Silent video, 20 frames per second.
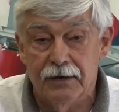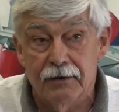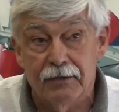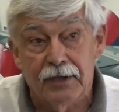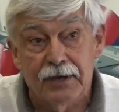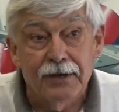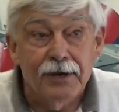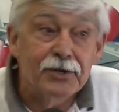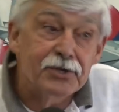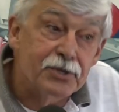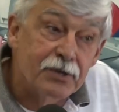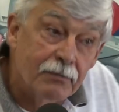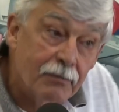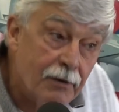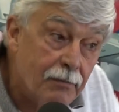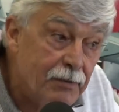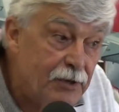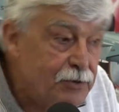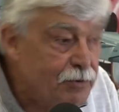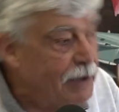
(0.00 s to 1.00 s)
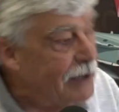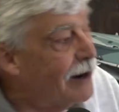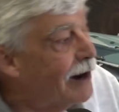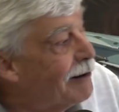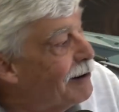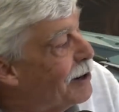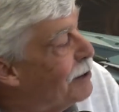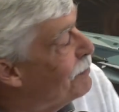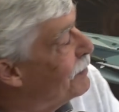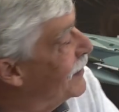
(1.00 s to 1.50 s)
to the customer between
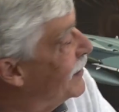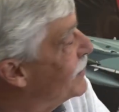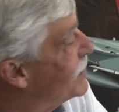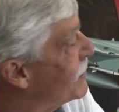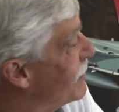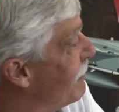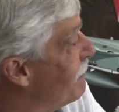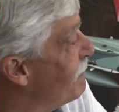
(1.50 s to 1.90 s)
our airplanes.